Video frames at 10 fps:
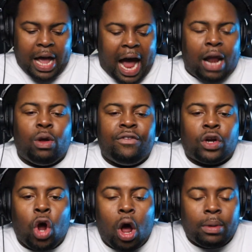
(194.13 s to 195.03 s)
I don't even
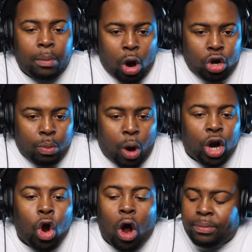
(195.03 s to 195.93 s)
call him Lamar no more. I
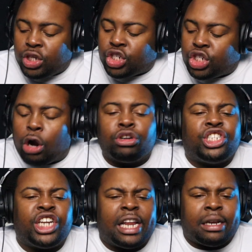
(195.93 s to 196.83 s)
call him the
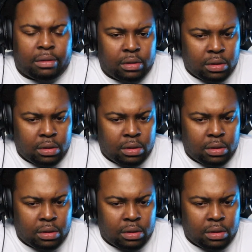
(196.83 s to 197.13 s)
surgeon.